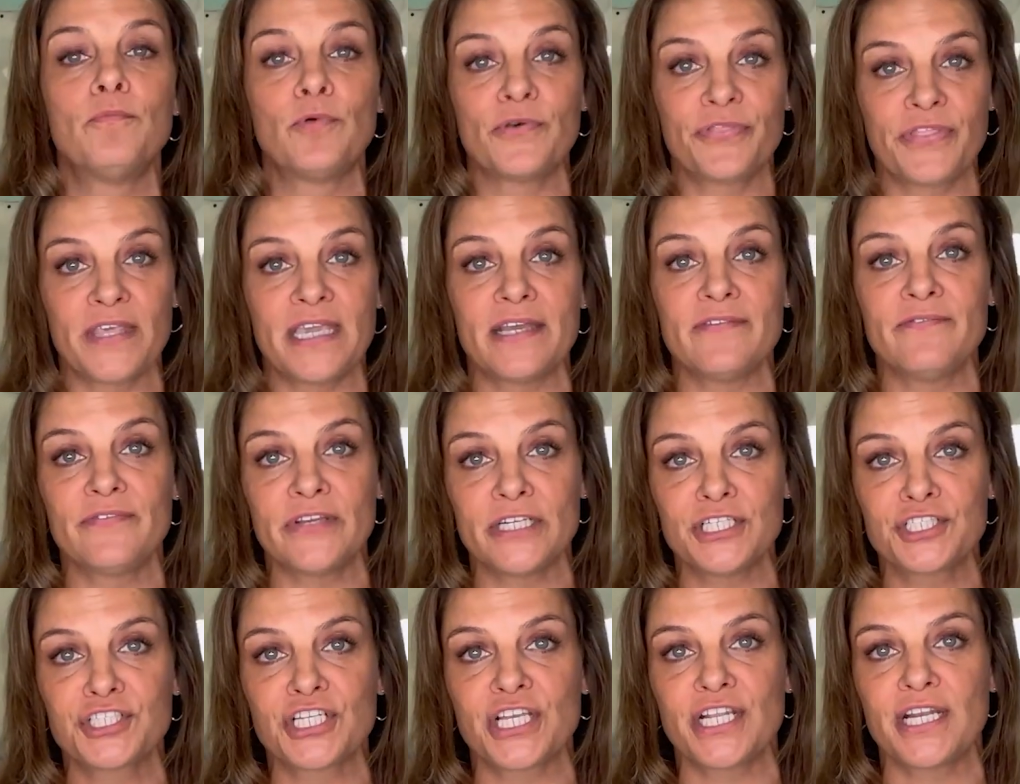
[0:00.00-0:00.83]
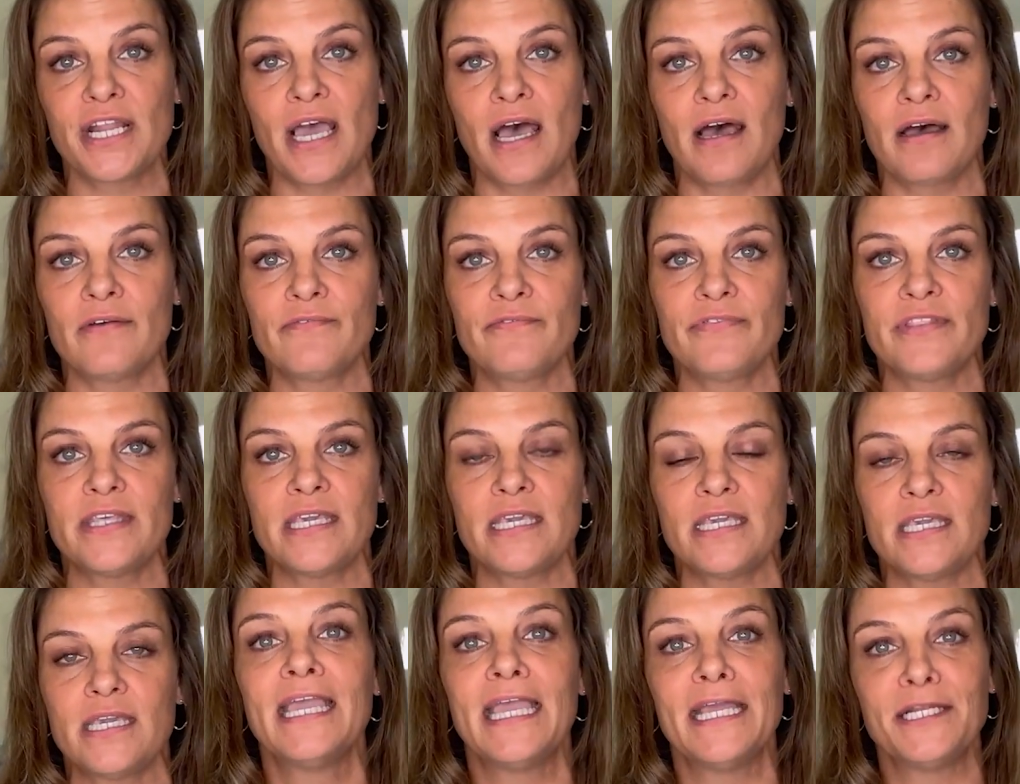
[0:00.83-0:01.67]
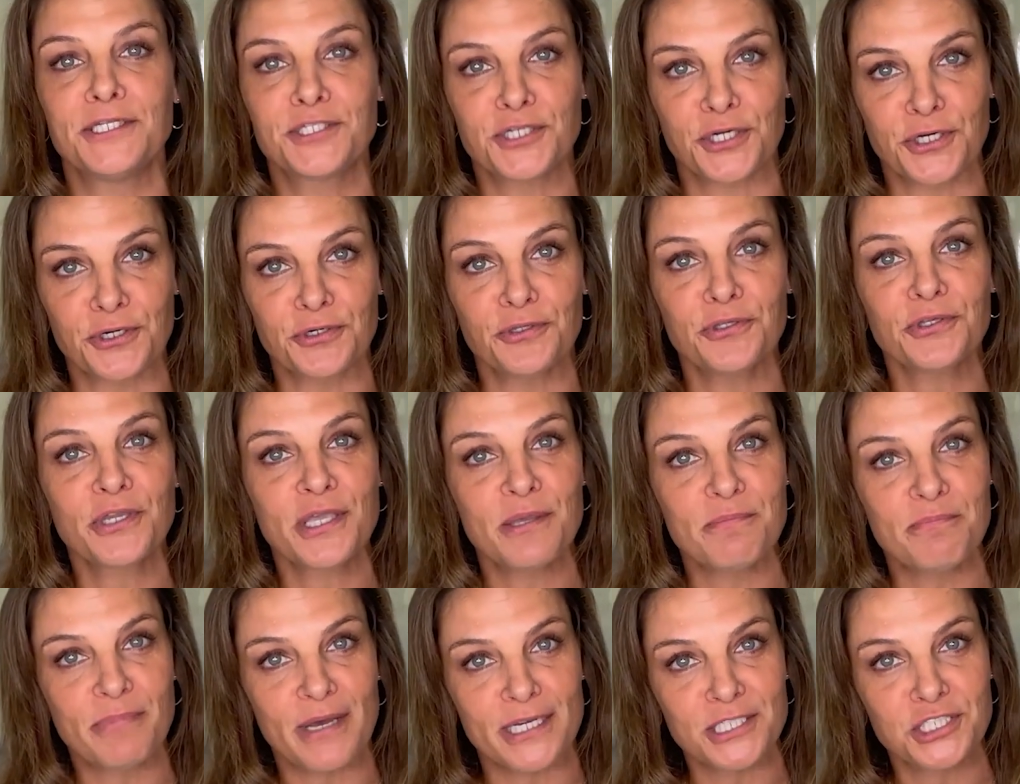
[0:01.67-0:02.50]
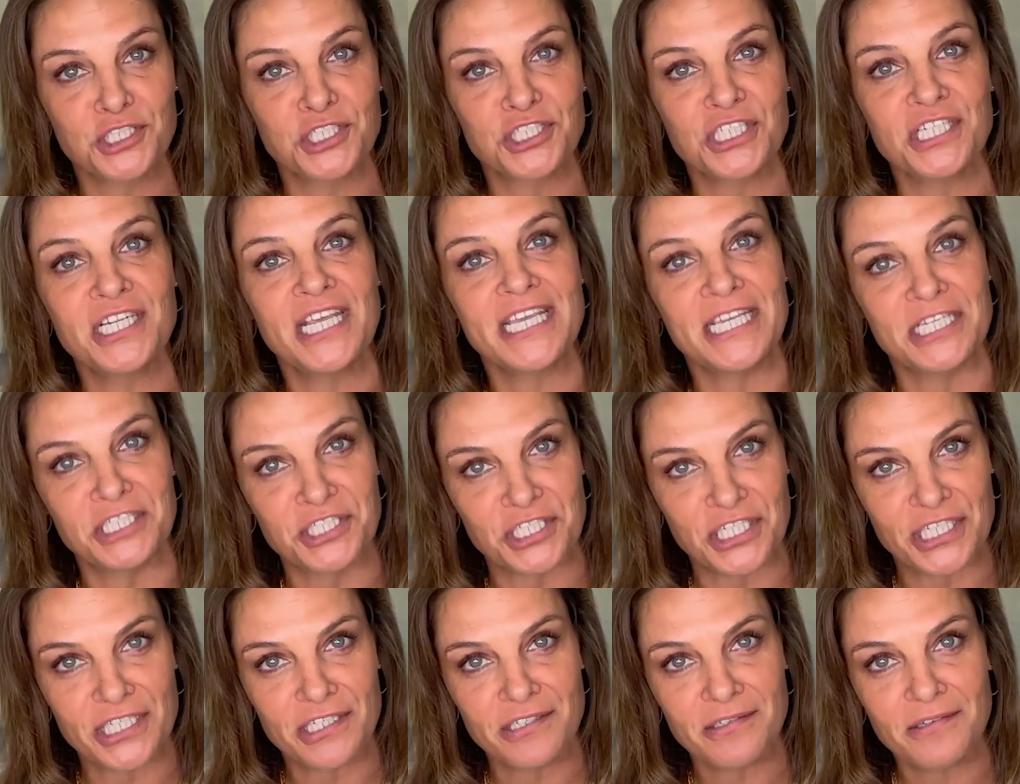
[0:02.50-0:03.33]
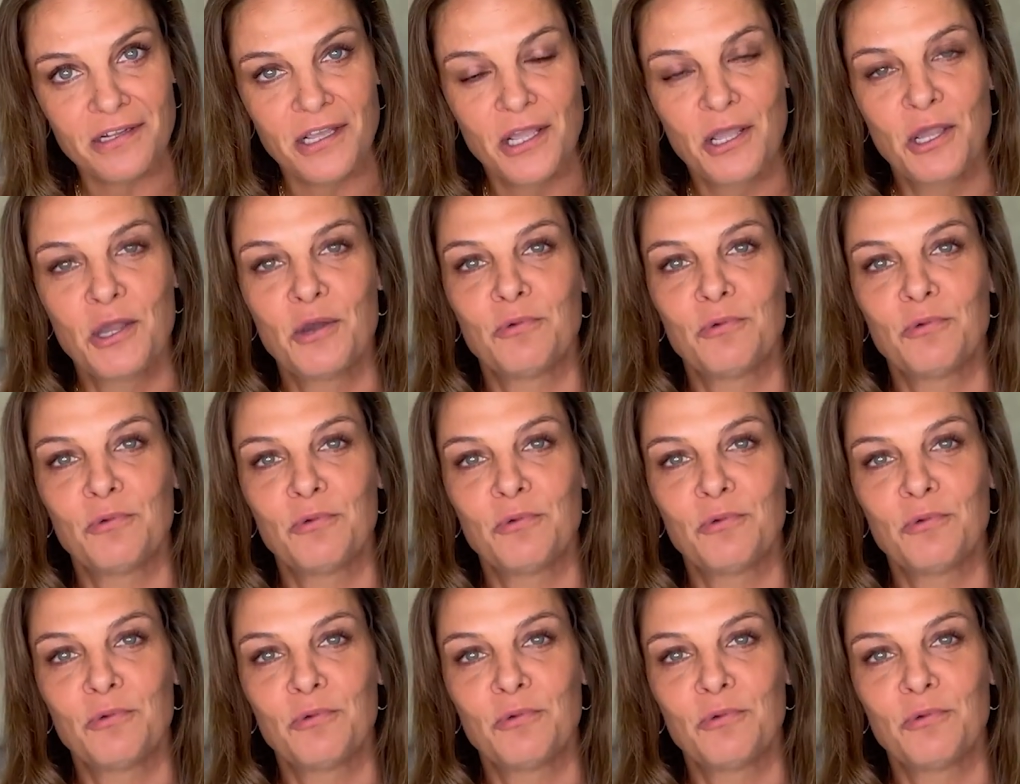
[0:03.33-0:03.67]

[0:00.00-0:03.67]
with the invention of the internal combustion engine